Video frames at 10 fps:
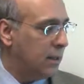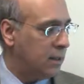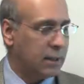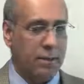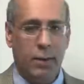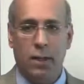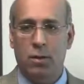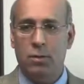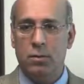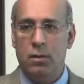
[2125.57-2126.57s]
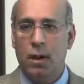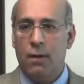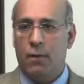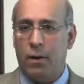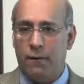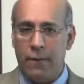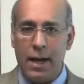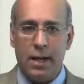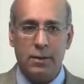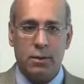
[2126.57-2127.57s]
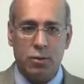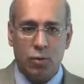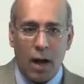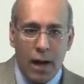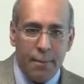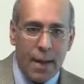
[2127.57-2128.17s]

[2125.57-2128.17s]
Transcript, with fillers: This can be used for advanced dry